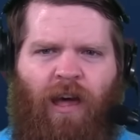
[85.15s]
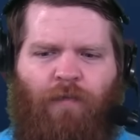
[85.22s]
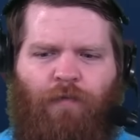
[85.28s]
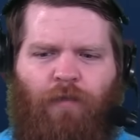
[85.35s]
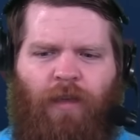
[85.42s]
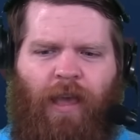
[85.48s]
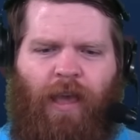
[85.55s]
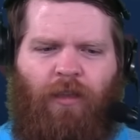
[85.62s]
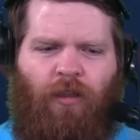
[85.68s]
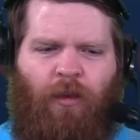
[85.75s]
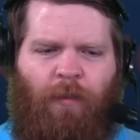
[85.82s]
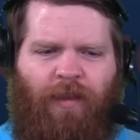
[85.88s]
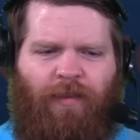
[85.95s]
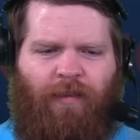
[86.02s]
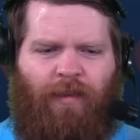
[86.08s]
For
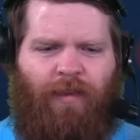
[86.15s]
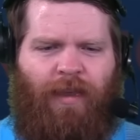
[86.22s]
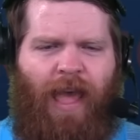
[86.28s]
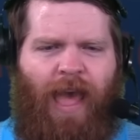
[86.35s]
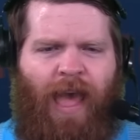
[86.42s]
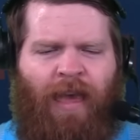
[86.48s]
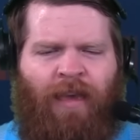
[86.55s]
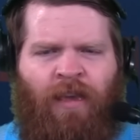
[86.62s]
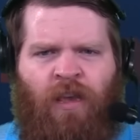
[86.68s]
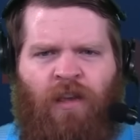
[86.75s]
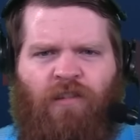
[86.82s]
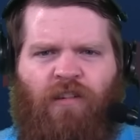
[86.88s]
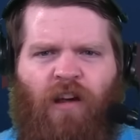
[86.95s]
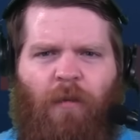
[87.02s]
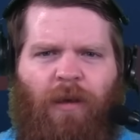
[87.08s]
Caleb today.
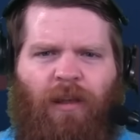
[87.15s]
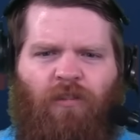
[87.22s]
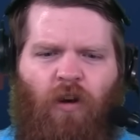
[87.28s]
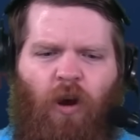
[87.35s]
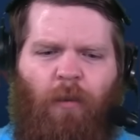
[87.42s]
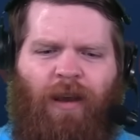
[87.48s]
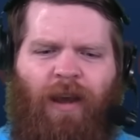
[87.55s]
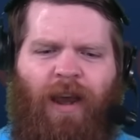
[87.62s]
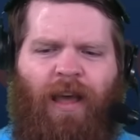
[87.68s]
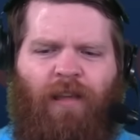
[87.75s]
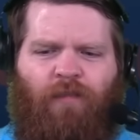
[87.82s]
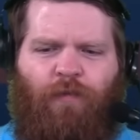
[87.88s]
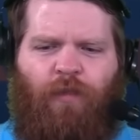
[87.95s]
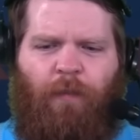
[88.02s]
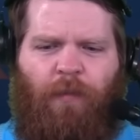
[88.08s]
Sean McDermott
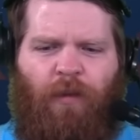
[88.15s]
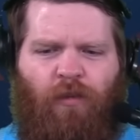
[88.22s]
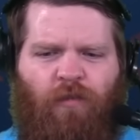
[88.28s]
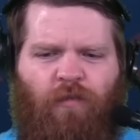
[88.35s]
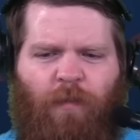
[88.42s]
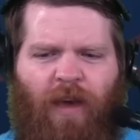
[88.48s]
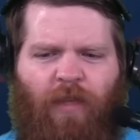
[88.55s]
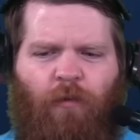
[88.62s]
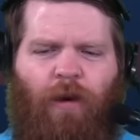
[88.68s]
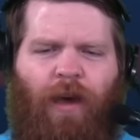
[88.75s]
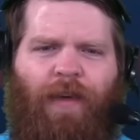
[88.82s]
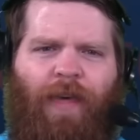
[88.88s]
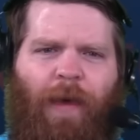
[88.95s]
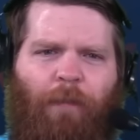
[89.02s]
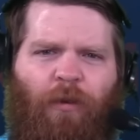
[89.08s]
announced for the Bills, by the
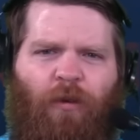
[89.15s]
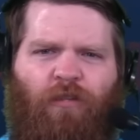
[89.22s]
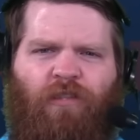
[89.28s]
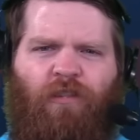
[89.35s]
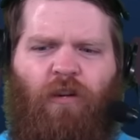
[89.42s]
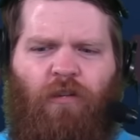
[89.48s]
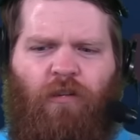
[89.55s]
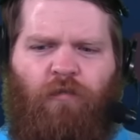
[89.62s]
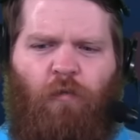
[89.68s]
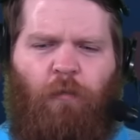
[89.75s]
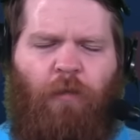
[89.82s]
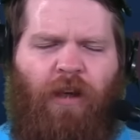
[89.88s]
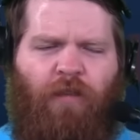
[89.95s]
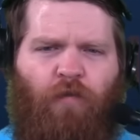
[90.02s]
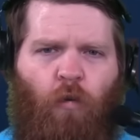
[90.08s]
way, that Bills starters will
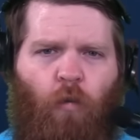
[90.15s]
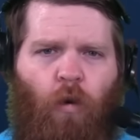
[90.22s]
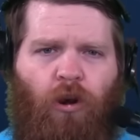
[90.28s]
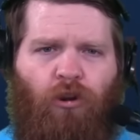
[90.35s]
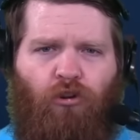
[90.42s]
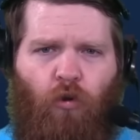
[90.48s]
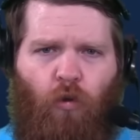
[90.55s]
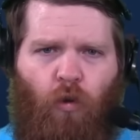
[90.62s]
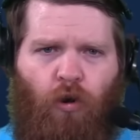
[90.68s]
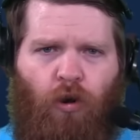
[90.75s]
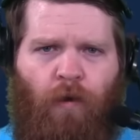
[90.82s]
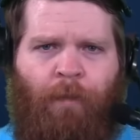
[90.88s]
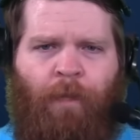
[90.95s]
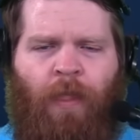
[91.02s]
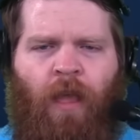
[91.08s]
play for one
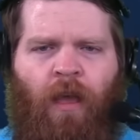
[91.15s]
quarter.